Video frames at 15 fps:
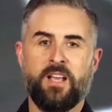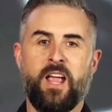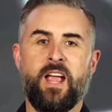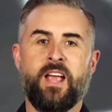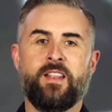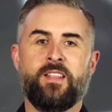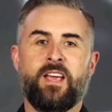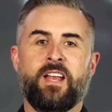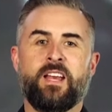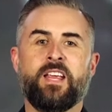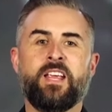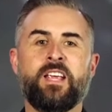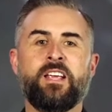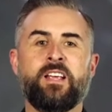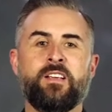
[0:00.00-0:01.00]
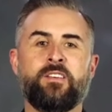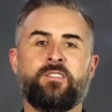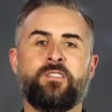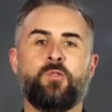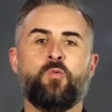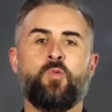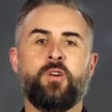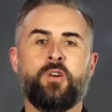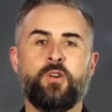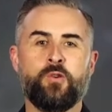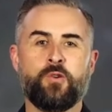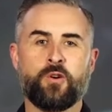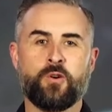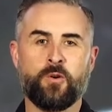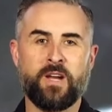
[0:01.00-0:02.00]
and that He is the one who
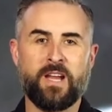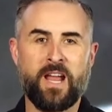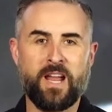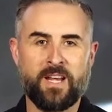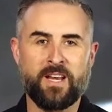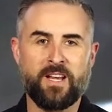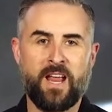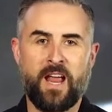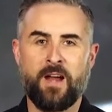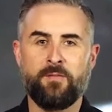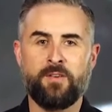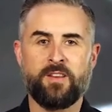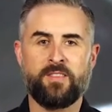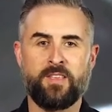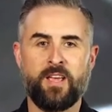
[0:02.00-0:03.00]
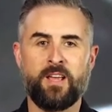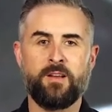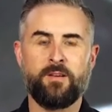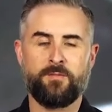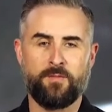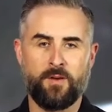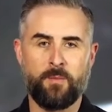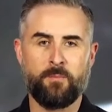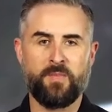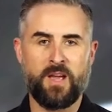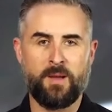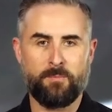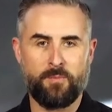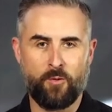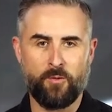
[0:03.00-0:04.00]
created everything from
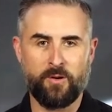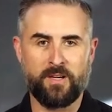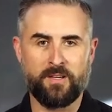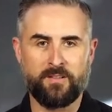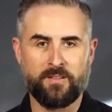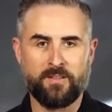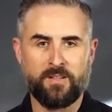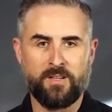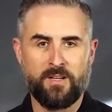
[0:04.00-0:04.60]
that point.